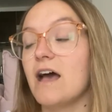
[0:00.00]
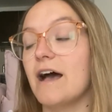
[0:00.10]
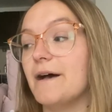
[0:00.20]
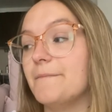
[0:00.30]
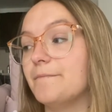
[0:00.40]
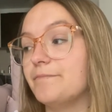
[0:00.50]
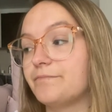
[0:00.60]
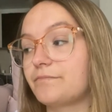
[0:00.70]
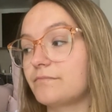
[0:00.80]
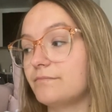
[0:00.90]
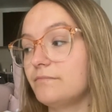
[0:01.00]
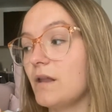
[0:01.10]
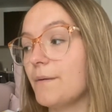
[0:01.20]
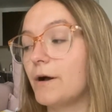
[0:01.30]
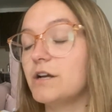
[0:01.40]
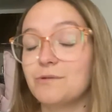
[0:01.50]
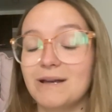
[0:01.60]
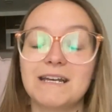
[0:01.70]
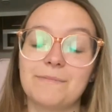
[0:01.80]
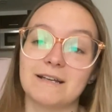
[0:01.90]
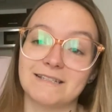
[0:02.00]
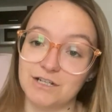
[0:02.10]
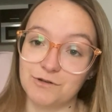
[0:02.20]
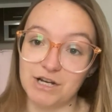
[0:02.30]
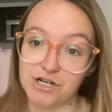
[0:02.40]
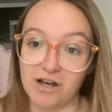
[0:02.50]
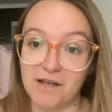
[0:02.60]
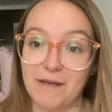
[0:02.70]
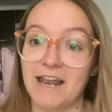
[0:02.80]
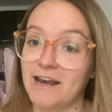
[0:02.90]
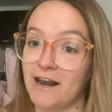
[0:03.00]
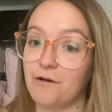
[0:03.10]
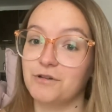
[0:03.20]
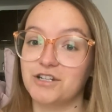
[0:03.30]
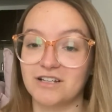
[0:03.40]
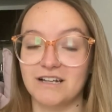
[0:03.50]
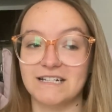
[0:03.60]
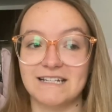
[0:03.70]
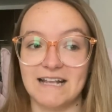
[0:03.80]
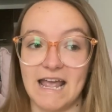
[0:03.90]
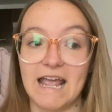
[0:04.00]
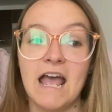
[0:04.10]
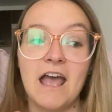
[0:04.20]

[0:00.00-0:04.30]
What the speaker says: But I tweeted about a situation I am in, and I would just like to say